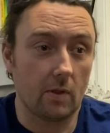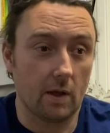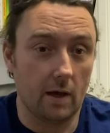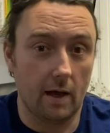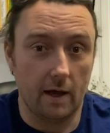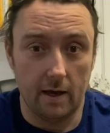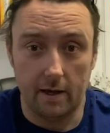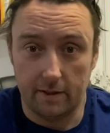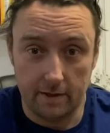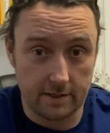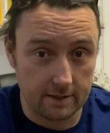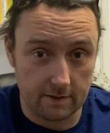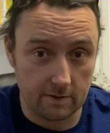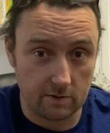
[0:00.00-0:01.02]

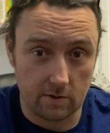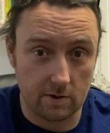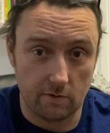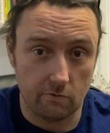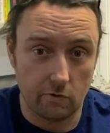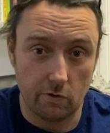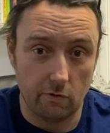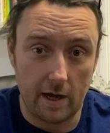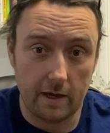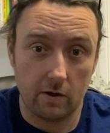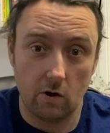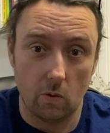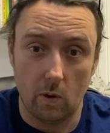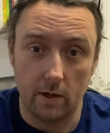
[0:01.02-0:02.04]
The
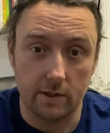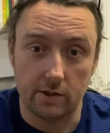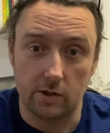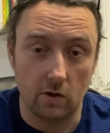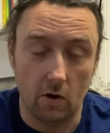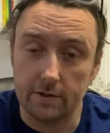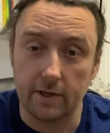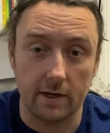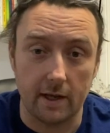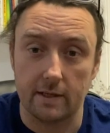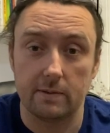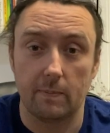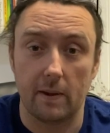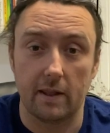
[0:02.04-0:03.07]
Rancor one is not a
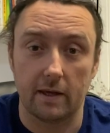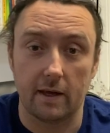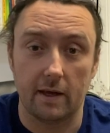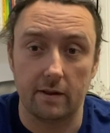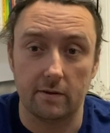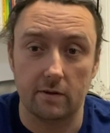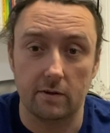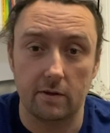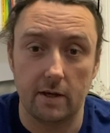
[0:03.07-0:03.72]
nice smelling candle.